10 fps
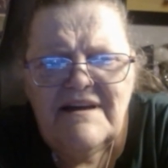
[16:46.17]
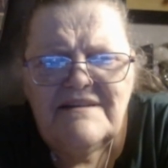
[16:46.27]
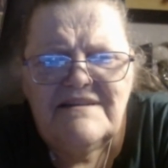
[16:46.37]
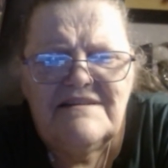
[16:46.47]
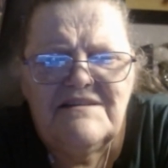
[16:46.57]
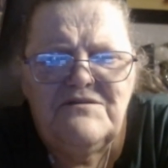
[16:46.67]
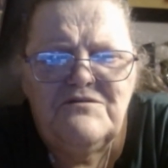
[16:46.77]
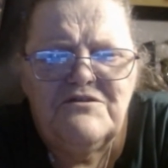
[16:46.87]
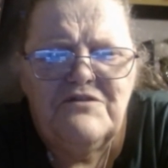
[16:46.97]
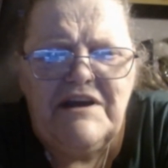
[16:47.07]
just
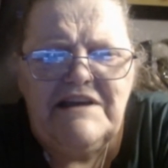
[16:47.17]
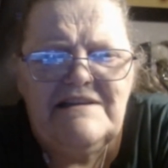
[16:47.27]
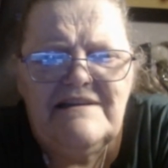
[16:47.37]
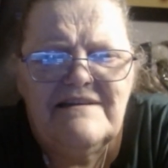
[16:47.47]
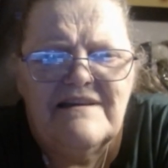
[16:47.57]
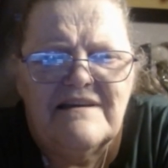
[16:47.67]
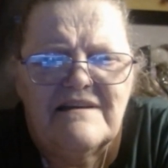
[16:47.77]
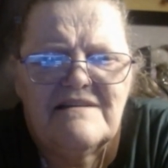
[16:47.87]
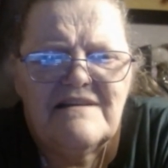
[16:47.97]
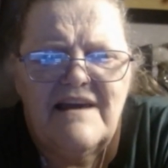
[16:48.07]
doing crazy
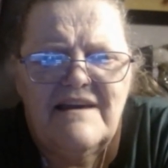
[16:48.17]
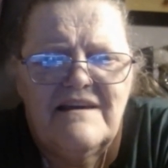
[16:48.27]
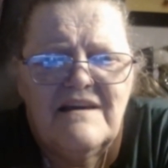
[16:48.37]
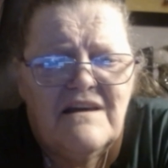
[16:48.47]
things like,